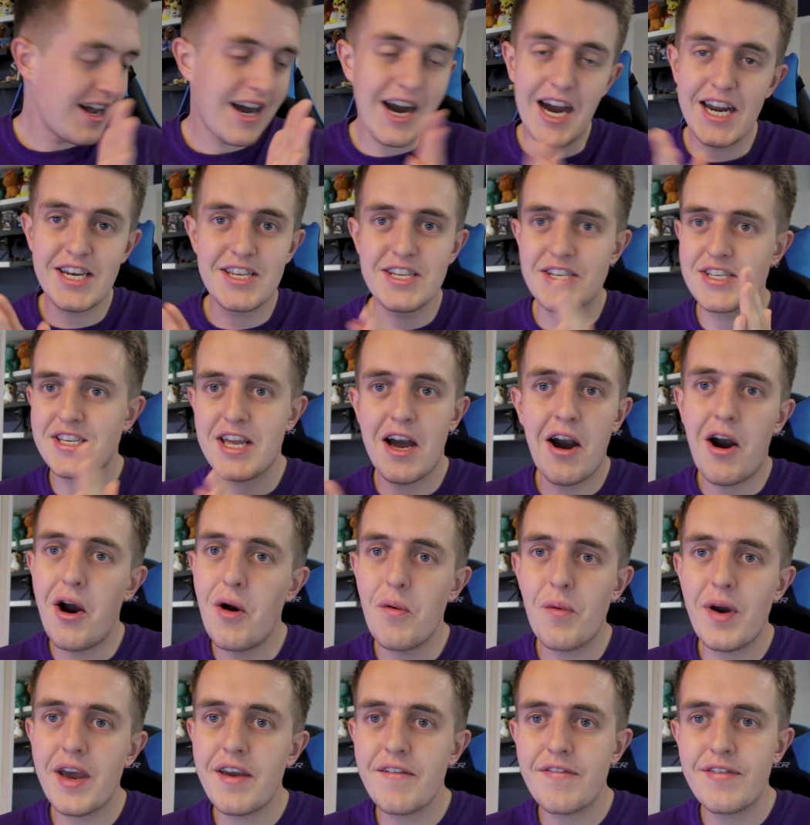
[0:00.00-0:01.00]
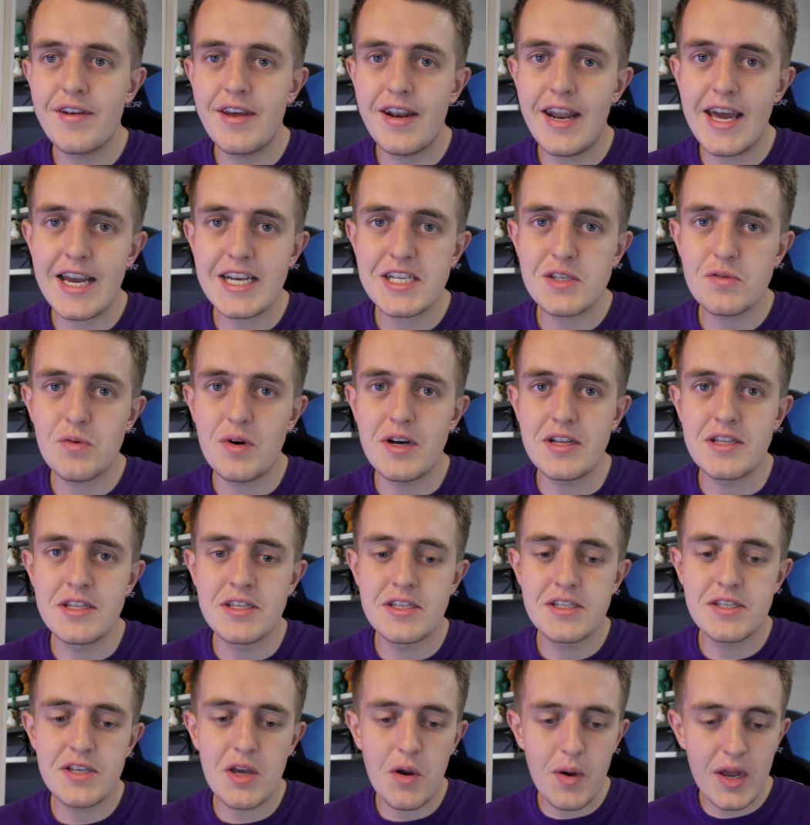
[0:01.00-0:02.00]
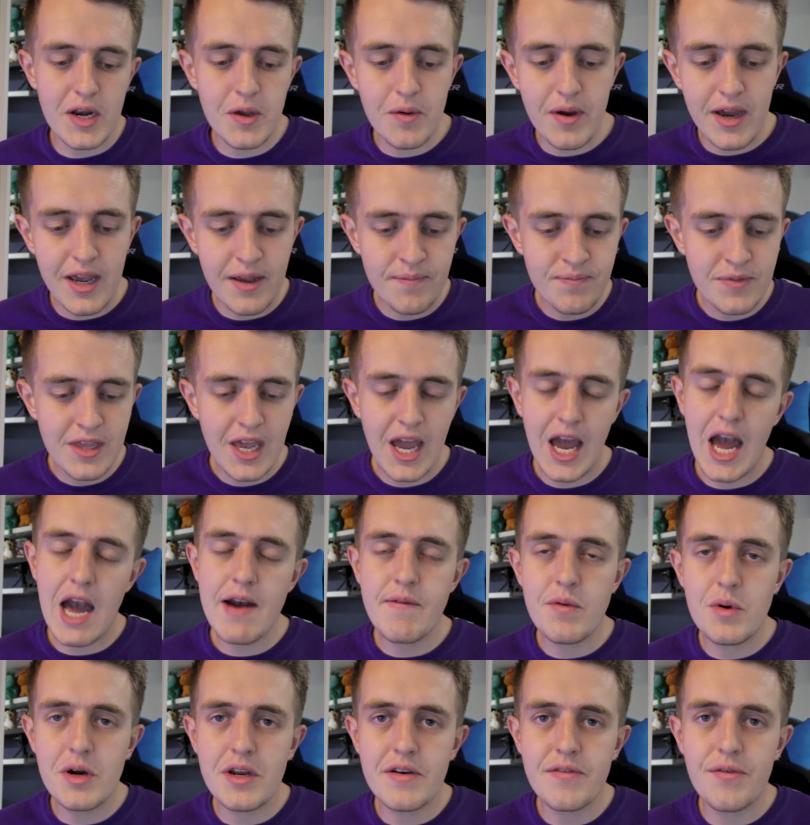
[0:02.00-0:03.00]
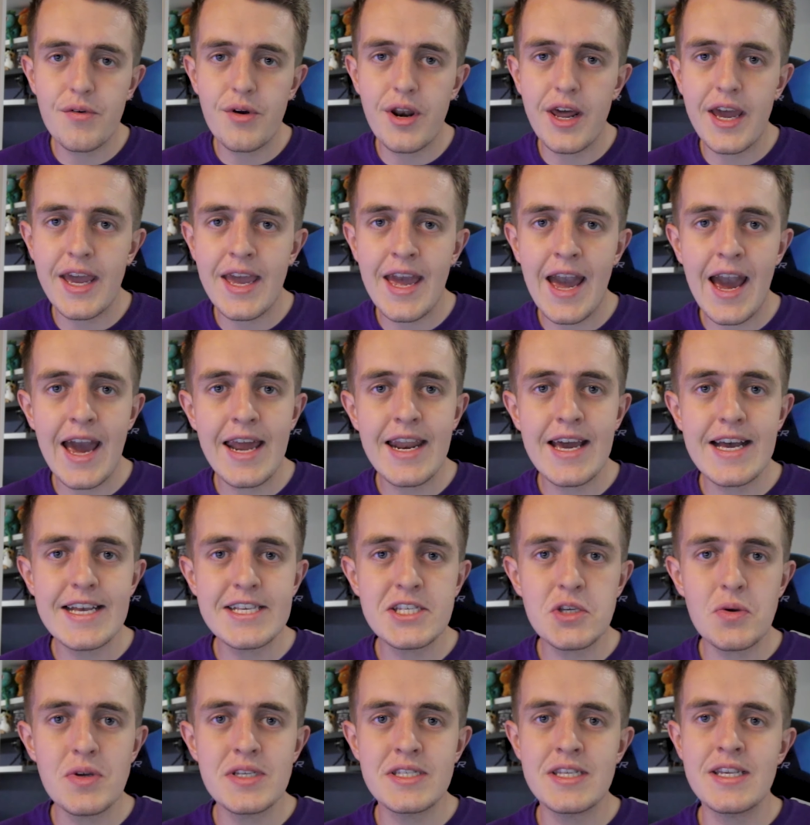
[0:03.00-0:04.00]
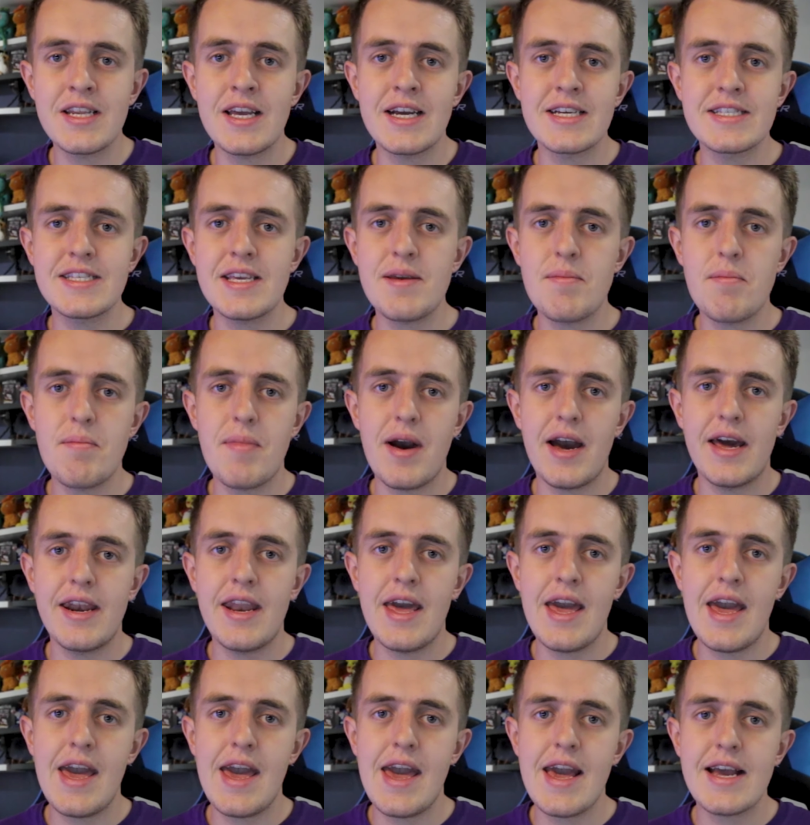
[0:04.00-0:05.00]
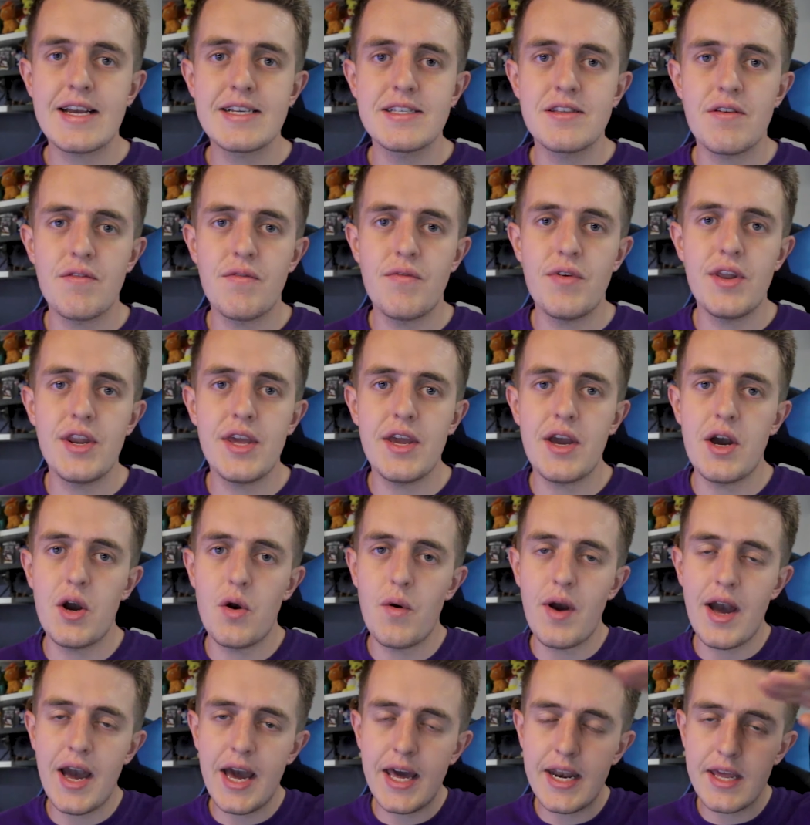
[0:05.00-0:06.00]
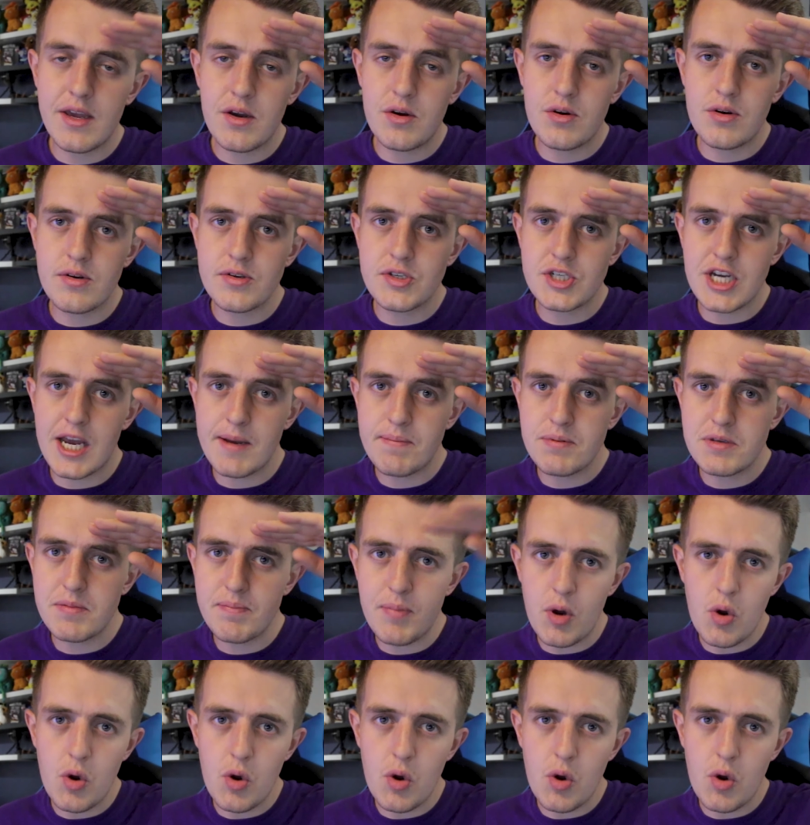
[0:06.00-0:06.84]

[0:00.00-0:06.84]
I just can't wait for the next one. So anyway, have a wonderful day, and as always, see you guys in my next video. Adios, chaps.